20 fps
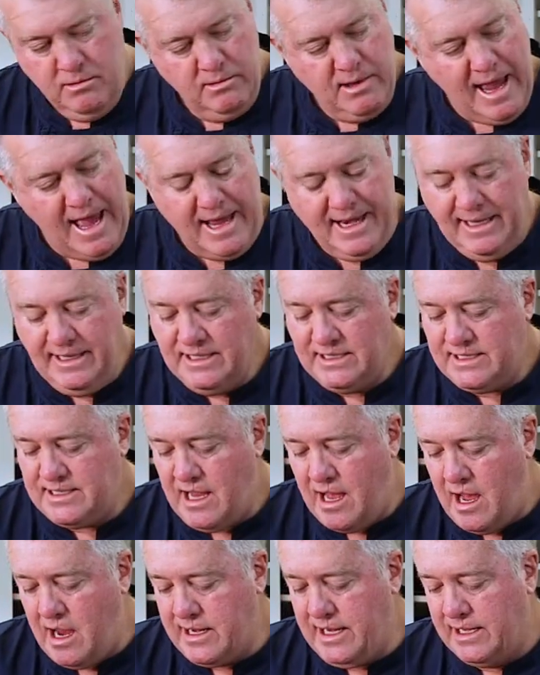adding the
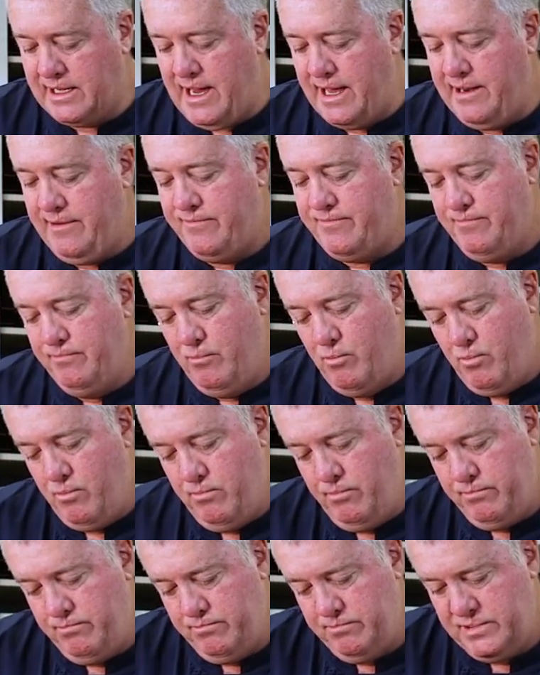stock, it kind of
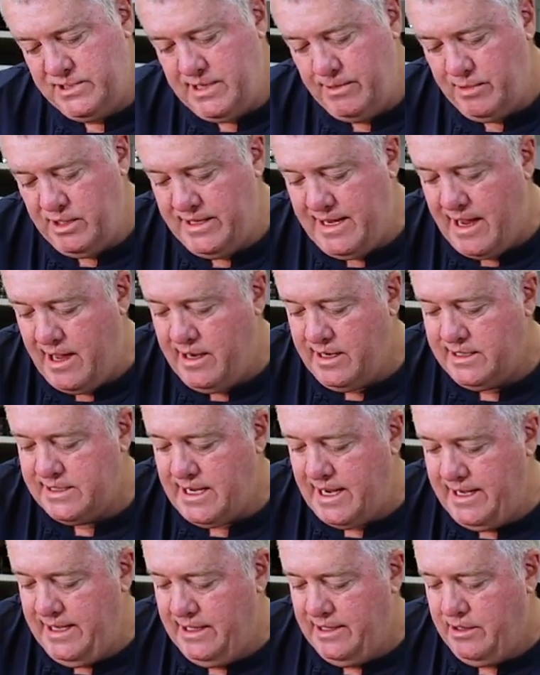simmered down a
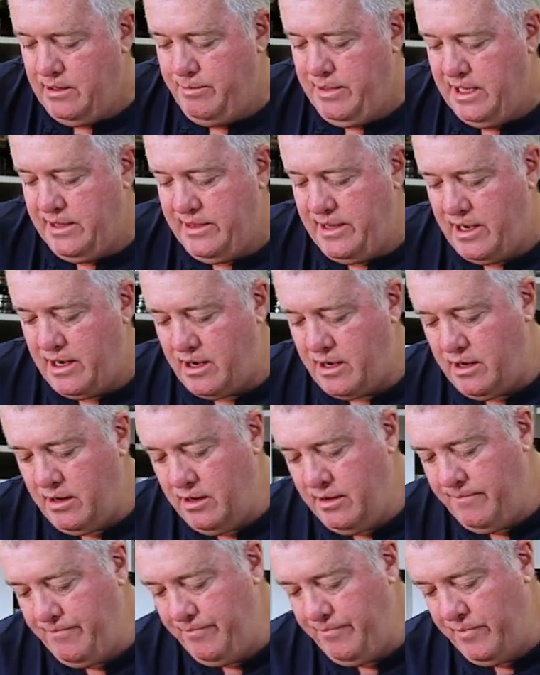tiny little bit there,
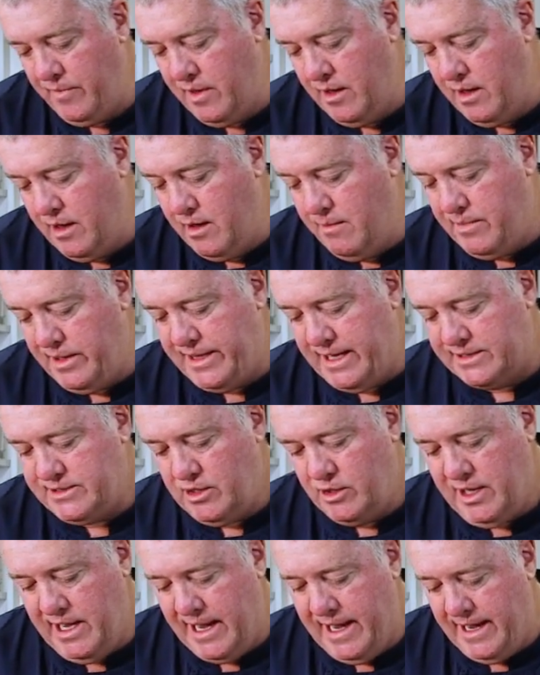but that's
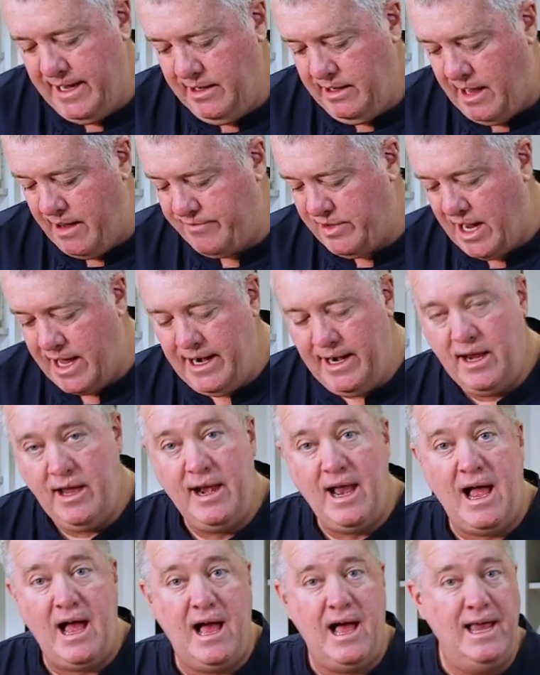okay. I've got it on
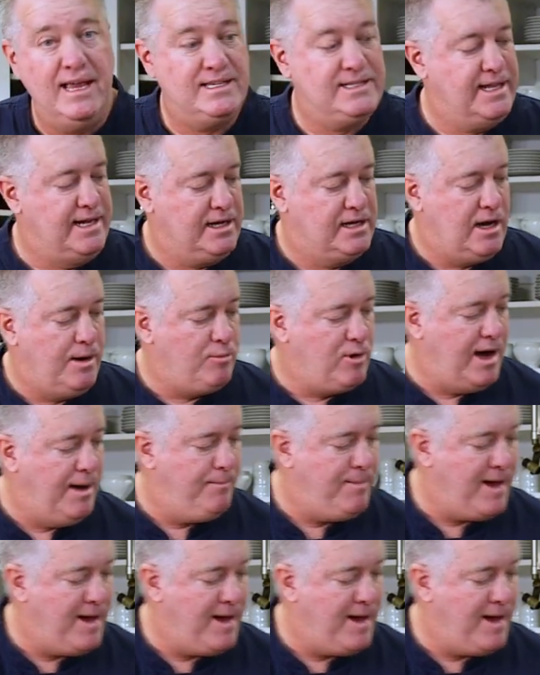high. It's going to come right